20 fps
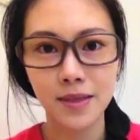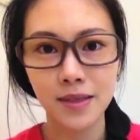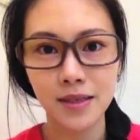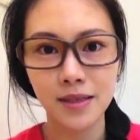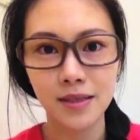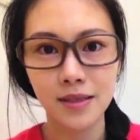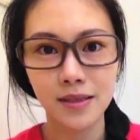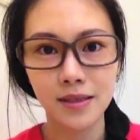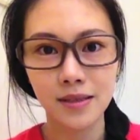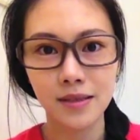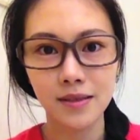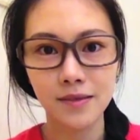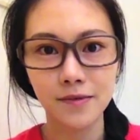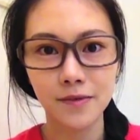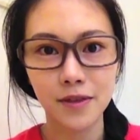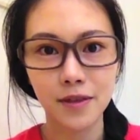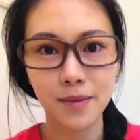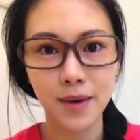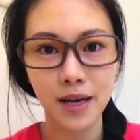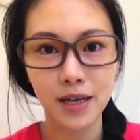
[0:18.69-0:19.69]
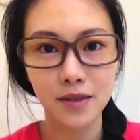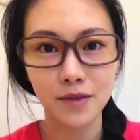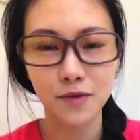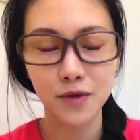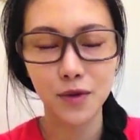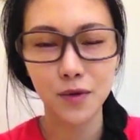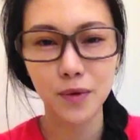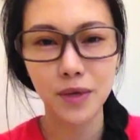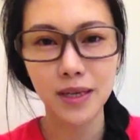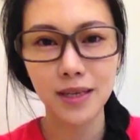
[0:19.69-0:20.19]
and for the past
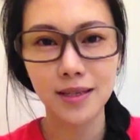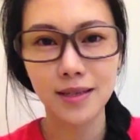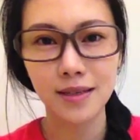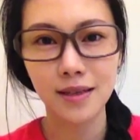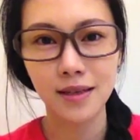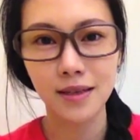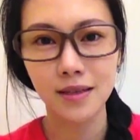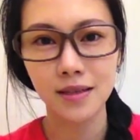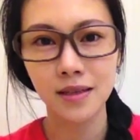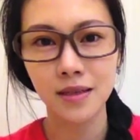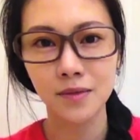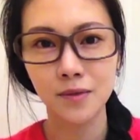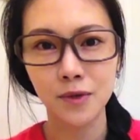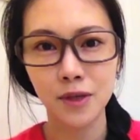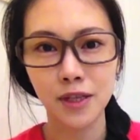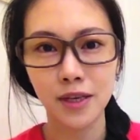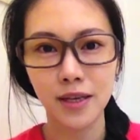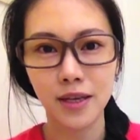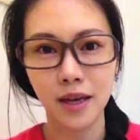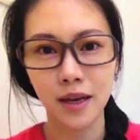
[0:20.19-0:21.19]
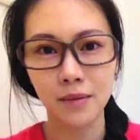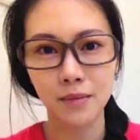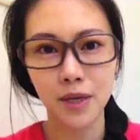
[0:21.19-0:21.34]
few weeks I didn't really get